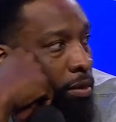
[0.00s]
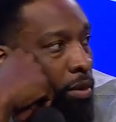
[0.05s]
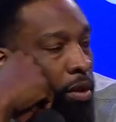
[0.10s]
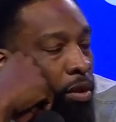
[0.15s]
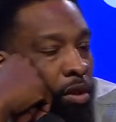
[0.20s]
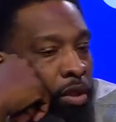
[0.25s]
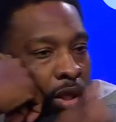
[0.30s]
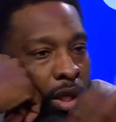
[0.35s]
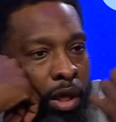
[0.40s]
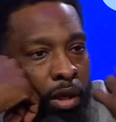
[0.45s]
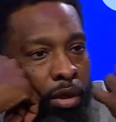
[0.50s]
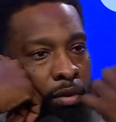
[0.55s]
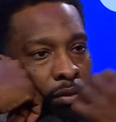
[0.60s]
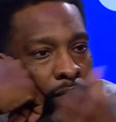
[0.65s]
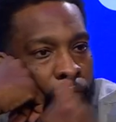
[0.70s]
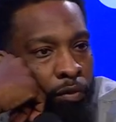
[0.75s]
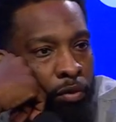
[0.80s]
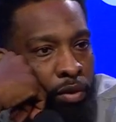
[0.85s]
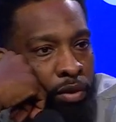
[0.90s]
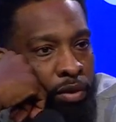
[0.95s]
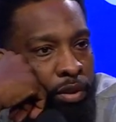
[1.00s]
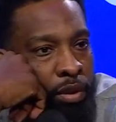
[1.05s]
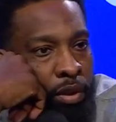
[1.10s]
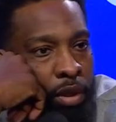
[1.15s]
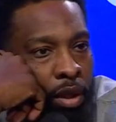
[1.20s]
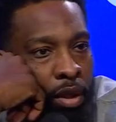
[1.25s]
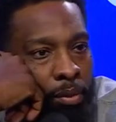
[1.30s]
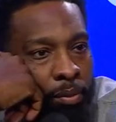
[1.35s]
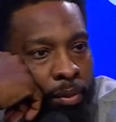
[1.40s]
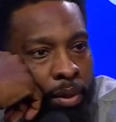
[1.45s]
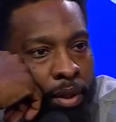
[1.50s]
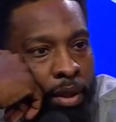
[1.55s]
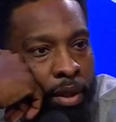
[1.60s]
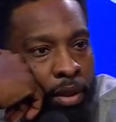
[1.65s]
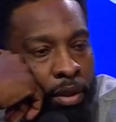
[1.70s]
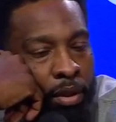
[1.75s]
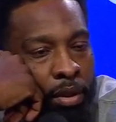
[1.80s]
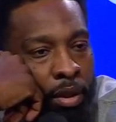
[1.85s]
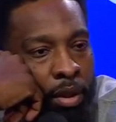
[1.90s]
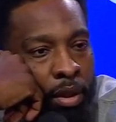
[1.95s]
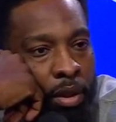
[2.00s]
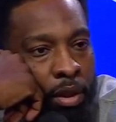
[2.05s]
You know, looking out on the floor, seeing all the media,